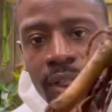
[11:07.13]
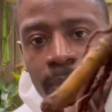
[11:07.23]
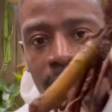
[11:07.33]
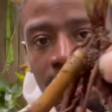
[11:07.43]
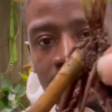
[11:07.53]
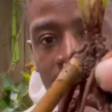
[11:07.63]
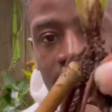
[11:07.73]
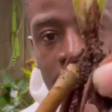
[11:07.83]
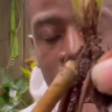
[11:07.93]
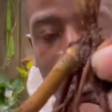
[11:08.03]
but it looked like
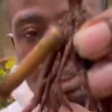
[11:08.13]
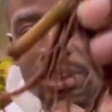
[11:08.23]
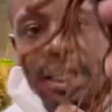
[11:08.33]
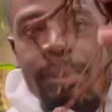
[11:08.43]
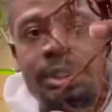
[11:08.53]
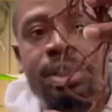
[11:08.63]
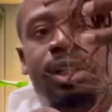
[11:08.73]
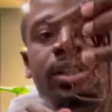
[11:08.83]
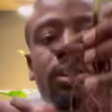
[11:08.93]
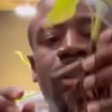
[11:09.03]
it's pretty established
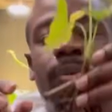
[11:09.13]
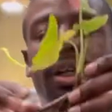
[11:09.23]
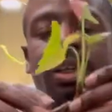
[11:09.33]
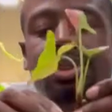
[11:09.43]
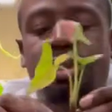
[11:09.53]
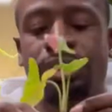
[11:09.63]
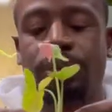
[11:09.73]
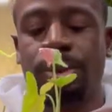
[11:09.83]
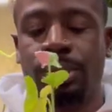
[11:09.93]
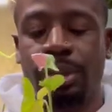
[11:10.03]
there. So I'm not
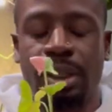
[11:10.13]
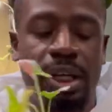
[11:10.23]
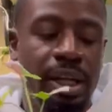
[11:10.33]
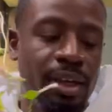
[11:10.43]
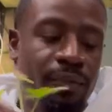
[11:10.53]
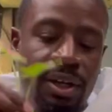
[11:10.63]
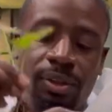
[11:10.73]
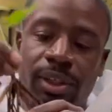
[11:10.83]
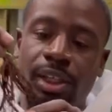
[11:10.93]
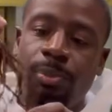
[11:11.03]
sure if I'll
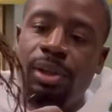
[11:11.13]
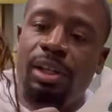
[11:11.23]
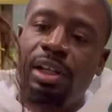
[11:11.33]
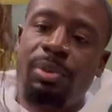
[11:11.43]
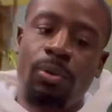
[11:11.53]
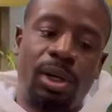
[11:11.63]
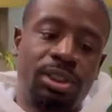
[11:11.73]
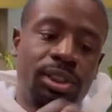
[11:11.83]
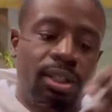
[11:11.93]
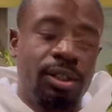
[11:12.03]
keep it. Let me
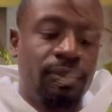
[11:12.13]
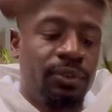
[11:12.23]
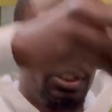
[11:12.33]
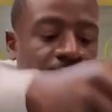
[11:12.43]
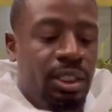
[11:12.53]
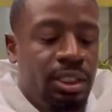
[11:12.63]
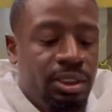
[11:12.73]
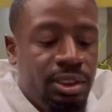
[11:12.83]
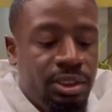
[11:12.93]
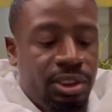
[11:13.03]
wash it off
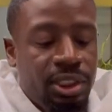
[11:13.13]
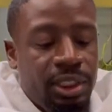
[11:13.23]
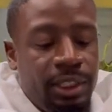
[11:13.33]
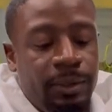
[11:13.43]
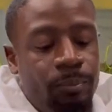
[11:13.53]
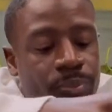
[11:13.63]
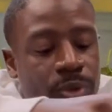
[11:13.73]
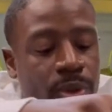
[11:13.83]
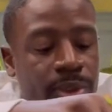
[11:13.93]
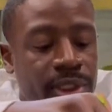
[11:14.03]
to see
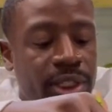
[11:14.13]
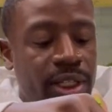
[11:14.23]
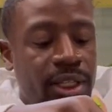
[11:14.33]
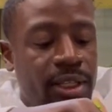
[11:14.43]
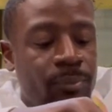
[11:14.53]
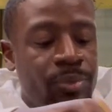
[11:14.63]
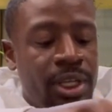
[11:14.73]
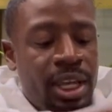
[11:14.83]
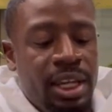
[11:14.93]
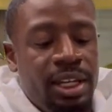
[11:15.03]
what we're looking at.
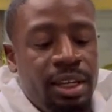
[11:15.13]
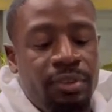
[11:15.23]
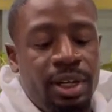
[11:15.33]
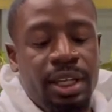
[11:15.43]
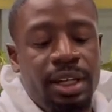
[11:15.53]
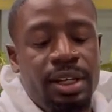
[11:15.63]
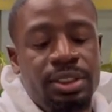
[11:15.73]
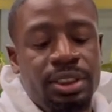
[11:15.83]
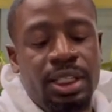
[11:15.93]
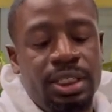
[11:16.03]
And then right here, I
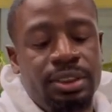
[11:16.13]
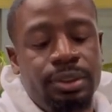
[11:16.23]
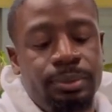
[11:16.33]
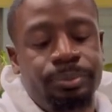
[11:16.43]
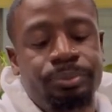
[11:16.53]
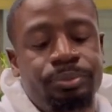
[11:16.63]
just got some